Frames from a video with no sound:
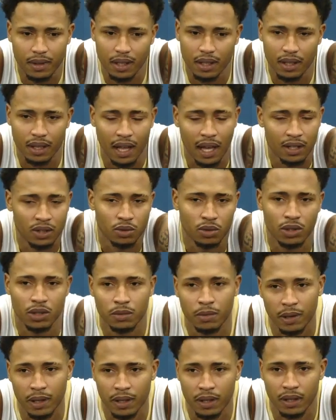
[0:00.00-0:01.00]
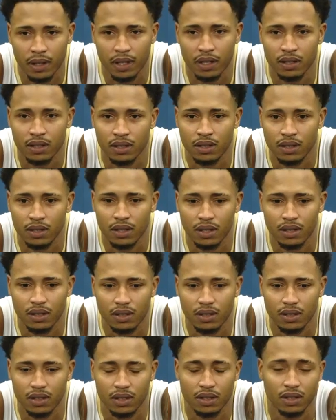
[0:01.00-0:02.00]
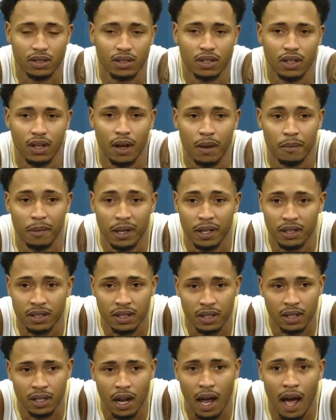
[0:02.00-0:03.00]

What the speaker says: Last week's been, it's just amazing,